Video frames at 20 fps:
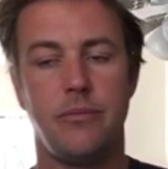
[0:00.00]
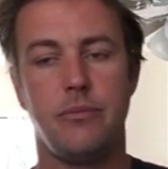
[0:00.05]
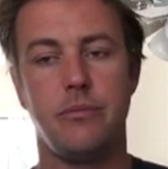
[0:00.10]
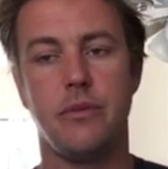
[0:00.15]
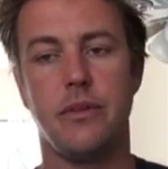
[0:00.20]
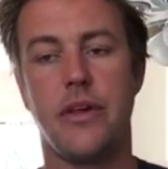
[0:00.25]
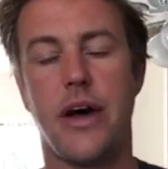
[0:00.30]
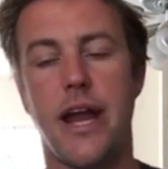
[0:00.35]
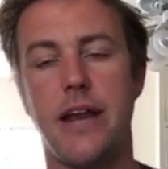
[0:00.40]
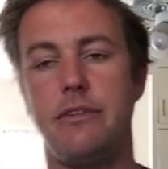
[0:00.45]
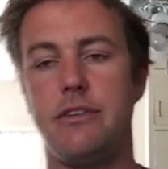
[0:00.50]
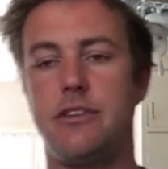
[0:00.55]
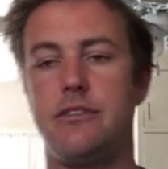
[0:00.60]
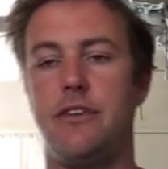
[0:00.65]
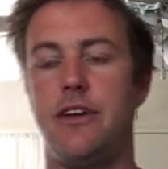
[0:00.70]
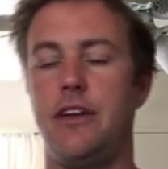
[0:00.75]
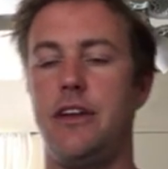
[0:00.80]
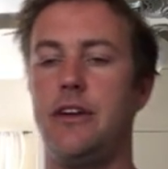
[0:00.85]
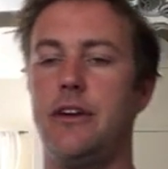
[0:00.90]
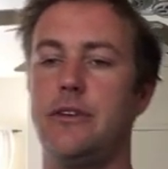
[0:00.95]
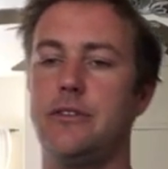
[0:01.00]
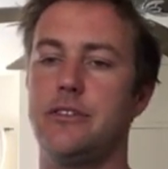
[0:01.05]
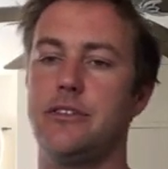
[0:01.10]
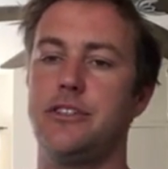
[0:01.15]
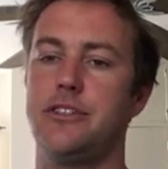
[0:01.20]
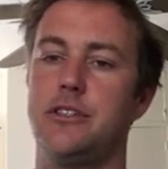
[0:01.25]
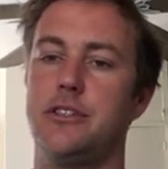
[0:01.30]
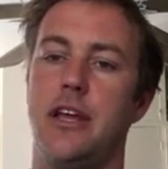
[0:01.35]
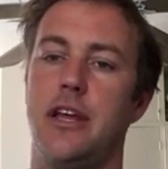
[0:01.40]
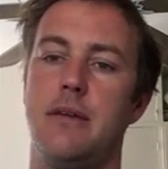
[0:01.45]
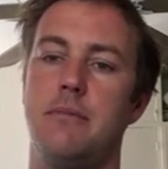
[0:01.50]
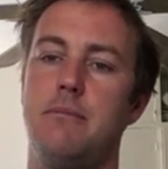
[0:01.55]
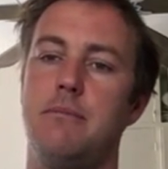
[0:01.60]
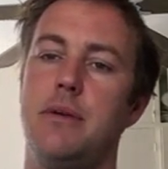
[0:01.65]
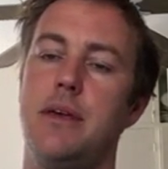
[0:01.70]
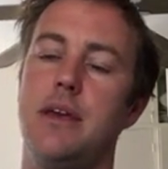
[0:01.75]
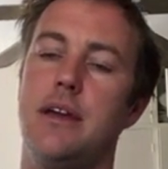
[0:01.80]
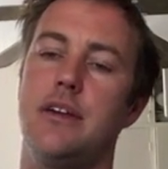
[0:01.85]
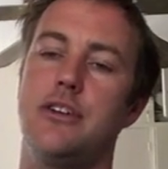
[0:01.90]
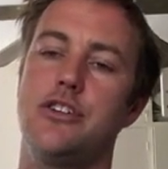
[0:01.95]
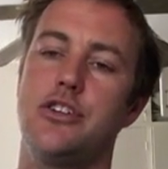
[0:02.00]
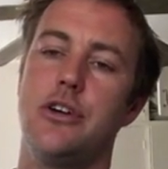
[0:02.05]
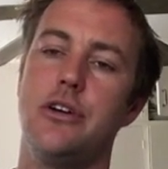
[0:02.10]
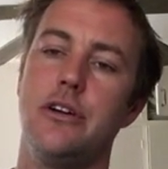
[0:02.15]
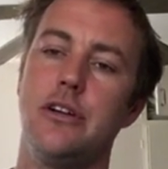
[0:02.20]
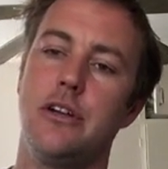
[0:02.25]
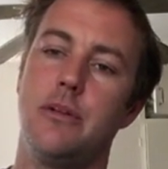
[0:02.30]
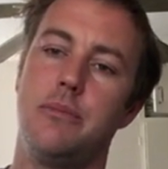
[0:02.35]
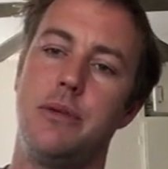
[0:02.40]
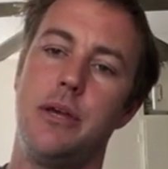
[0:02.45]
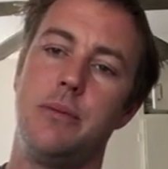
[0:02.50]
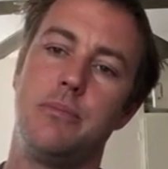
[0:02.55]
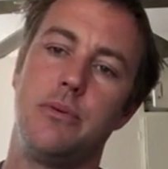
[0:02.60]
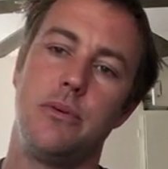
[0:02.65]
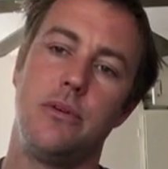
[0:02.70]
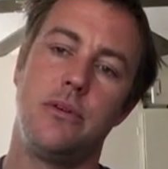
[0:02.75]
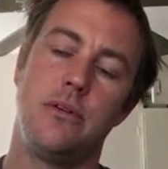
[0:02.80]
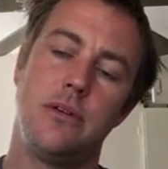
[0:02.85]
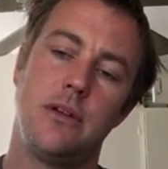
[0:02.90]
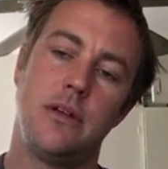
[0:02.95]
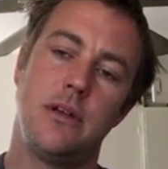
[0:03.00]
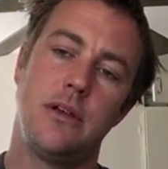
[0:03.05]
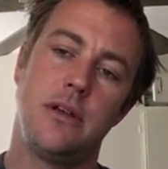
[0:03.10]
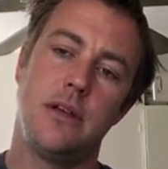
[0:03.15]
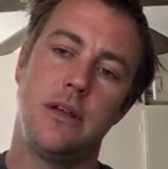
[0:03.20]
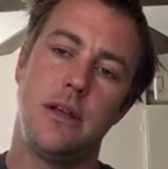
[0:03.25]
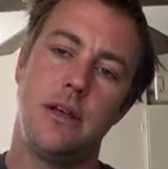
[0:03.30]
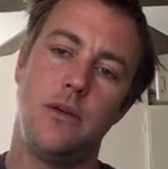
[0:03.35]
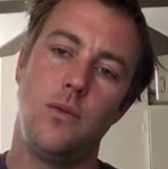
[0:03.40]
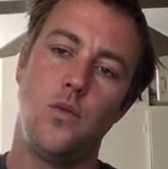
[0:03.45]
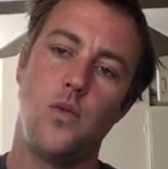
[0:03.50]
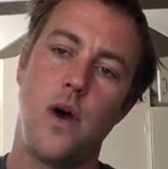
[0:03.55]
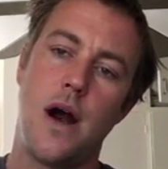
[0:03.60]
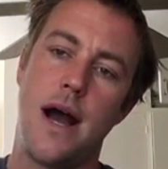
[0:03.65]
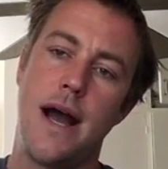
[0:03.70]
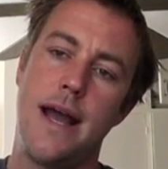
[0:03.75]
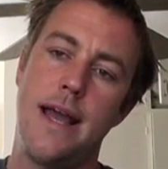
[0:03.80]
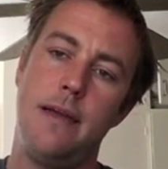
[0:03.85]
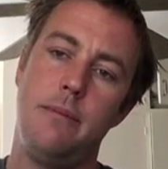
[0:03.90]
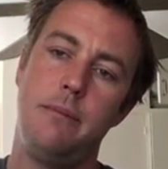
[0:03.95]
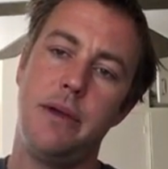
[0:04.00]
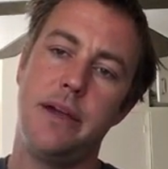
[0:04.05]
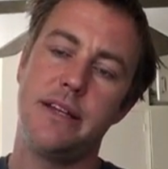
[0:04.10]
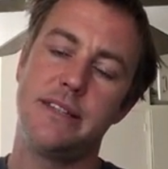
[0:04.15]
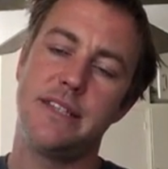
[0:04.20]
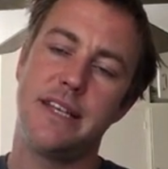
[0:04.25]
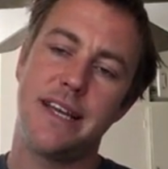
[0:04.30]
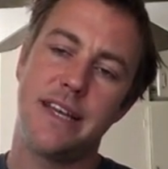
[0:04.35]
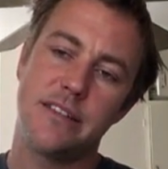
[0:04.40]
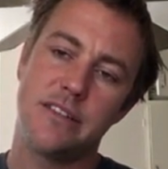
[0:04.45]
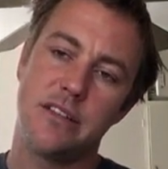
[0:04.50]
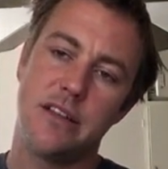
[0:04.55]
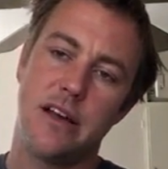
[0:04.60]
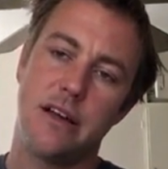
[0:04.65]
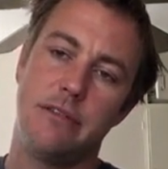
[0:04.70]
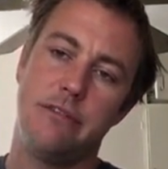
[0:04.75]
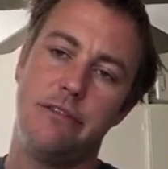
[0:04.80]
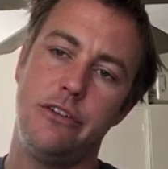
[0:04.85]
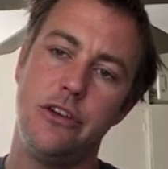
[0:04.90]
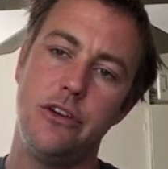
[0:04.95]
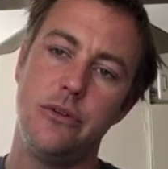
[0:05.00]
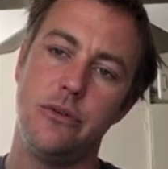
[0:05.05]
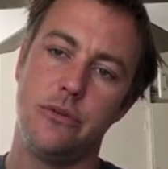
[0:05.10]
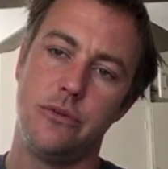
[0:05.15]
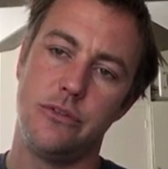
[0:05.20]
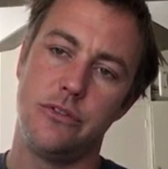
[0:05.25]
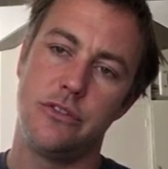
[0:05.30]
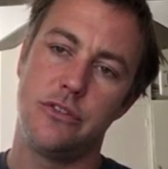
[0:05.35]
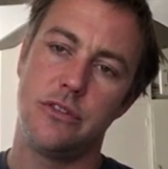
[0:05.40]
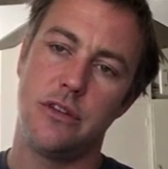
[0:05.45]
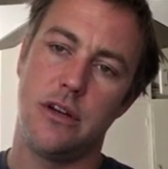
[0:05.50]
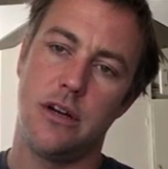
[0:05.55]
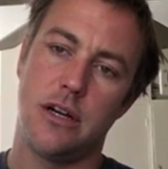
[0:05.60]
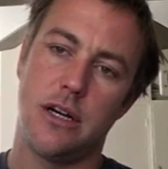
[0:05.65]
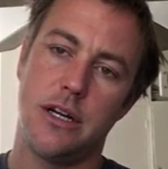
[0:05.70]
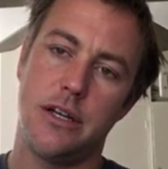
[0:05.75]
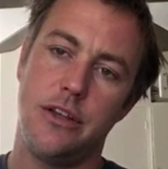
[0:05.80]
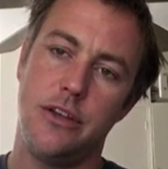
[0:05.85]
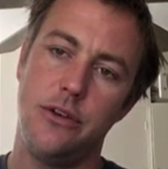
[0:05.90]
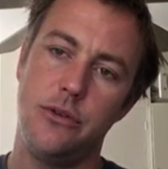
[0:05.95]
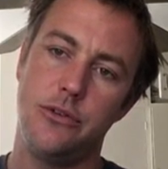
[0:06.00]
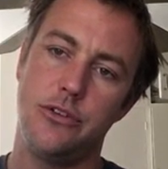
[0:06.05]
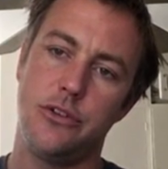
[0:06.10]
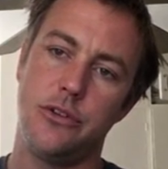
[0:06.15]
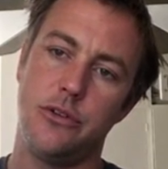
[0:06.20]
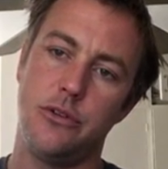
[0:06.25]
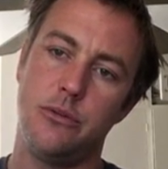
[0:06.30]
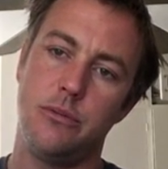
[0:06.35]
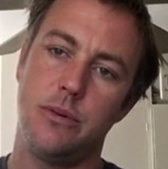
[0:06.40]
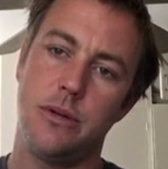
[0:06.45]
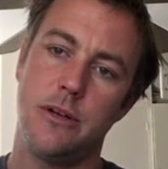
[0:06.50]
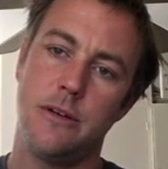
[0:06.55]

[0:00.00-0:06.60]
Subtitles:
A lot of his videos are just him being a jerk to people. Why? Because that gets a lot of views on YouTube.